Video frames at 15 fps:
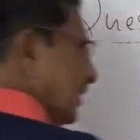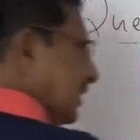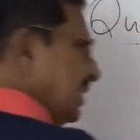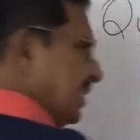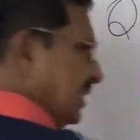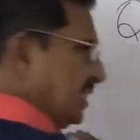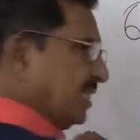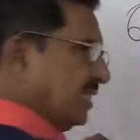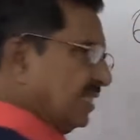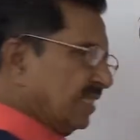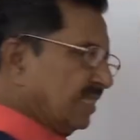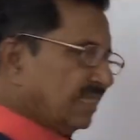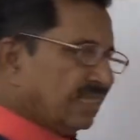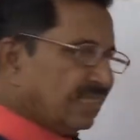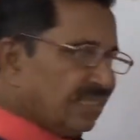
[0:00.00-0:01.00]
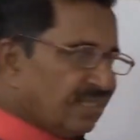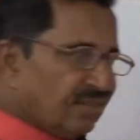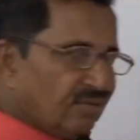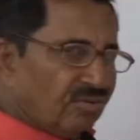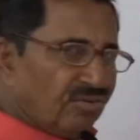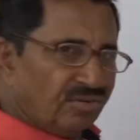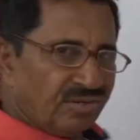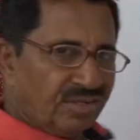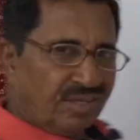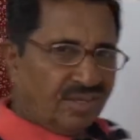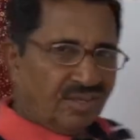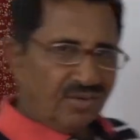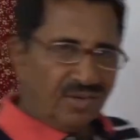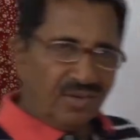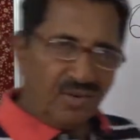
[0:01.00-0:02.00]
eats. Yes.
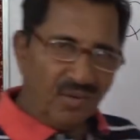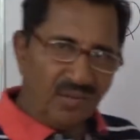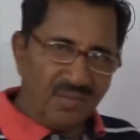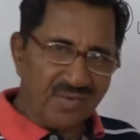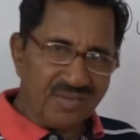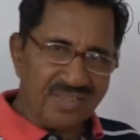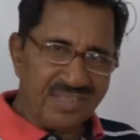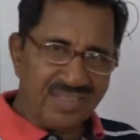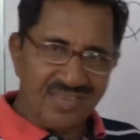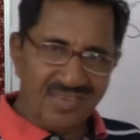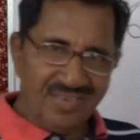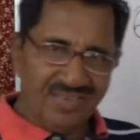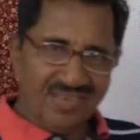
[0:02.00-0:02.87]
Very often say no.